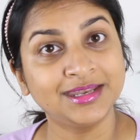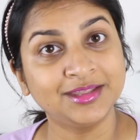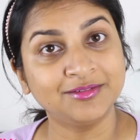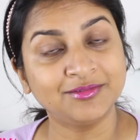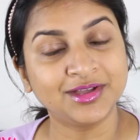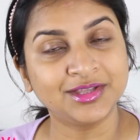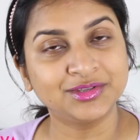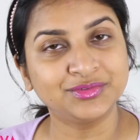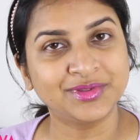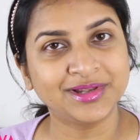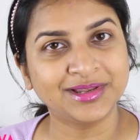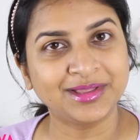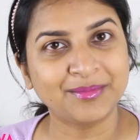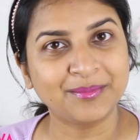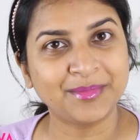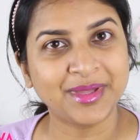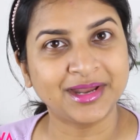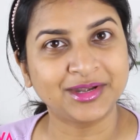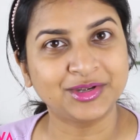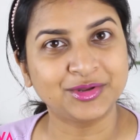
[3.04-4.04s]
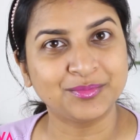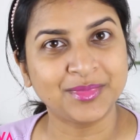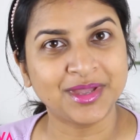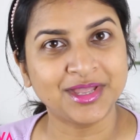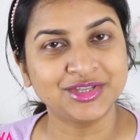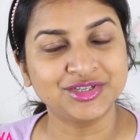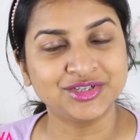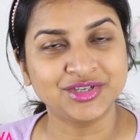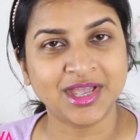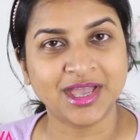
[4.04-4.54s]
Divas, welcome back to
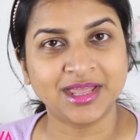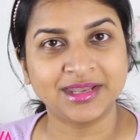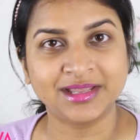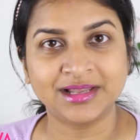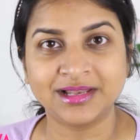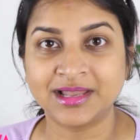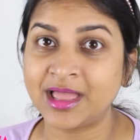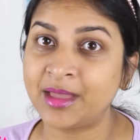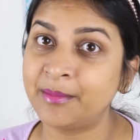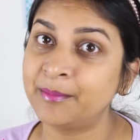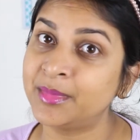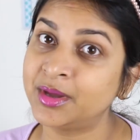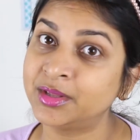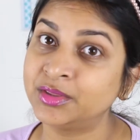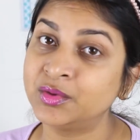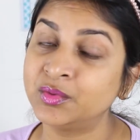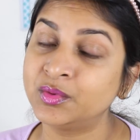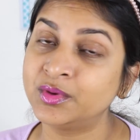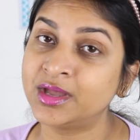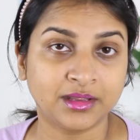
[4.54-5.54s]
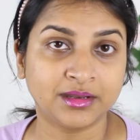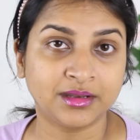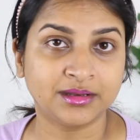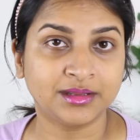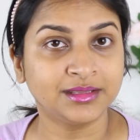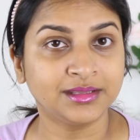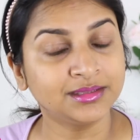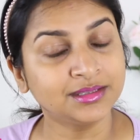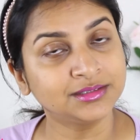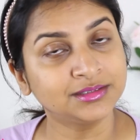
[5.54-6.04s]
my channel. I'm Madhu and
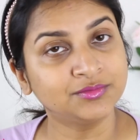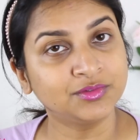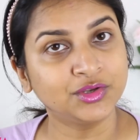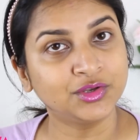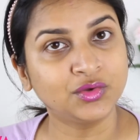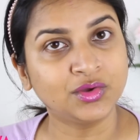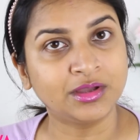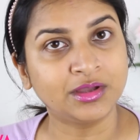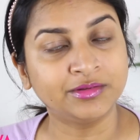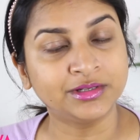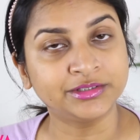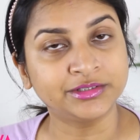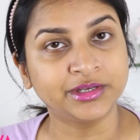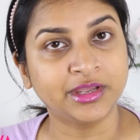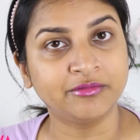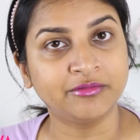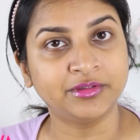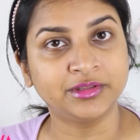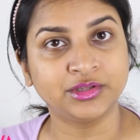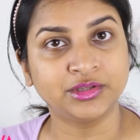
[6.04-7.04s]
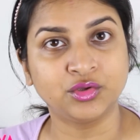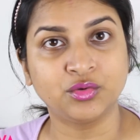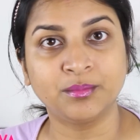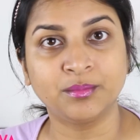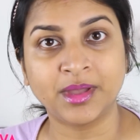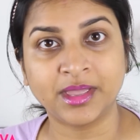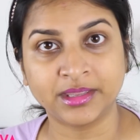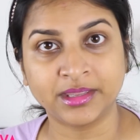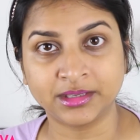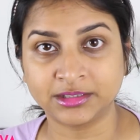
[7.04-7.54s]
in this video I will share with you
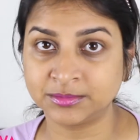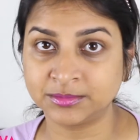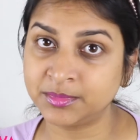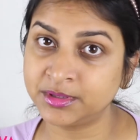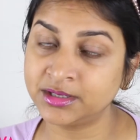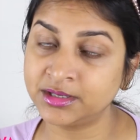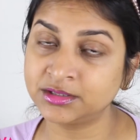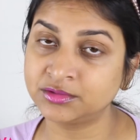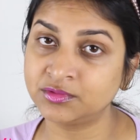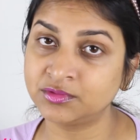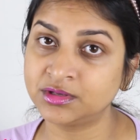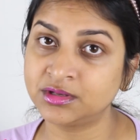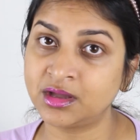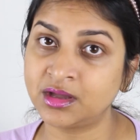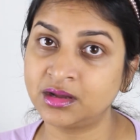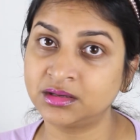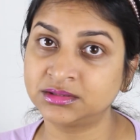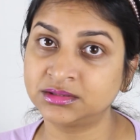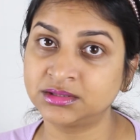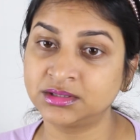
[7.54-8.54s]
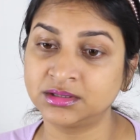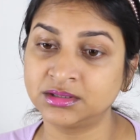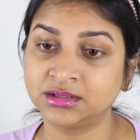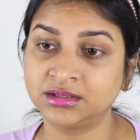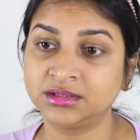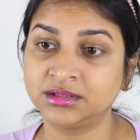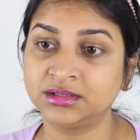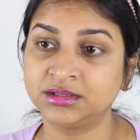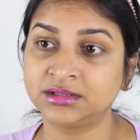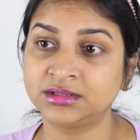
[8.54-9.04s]
my experience with dark
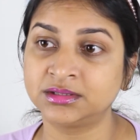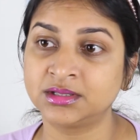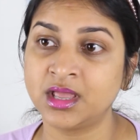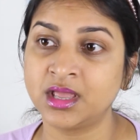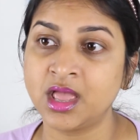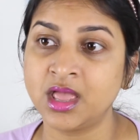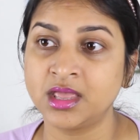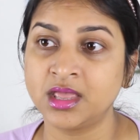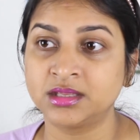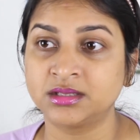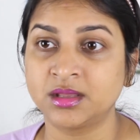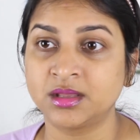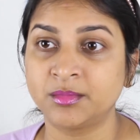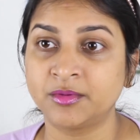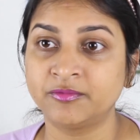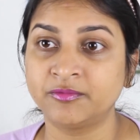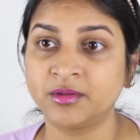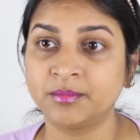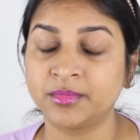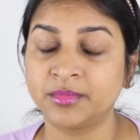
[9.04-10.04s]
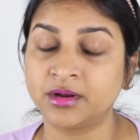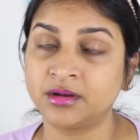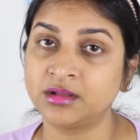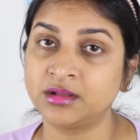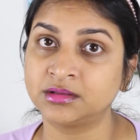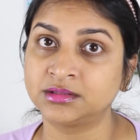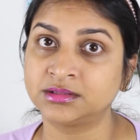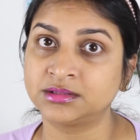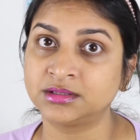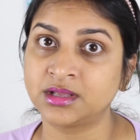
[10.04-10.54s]
circles, some of the
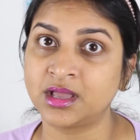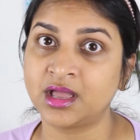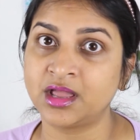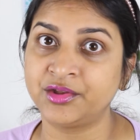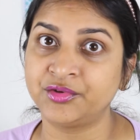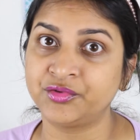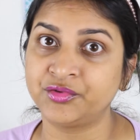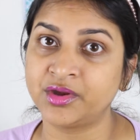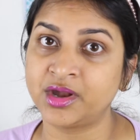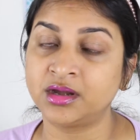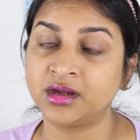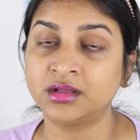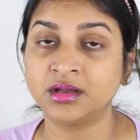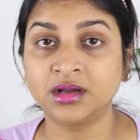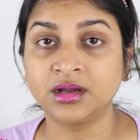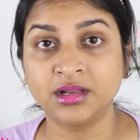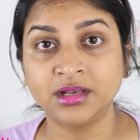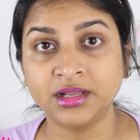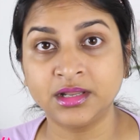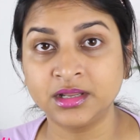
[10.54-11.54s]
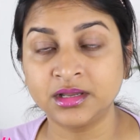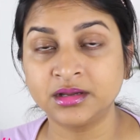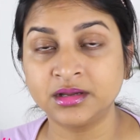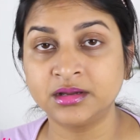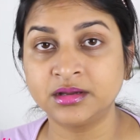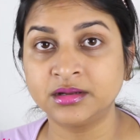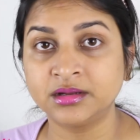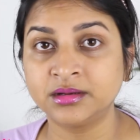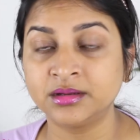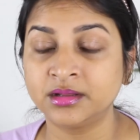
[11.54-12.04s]
products I tried
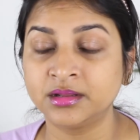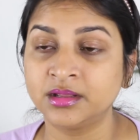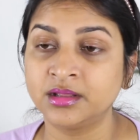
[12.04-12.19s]
earlier,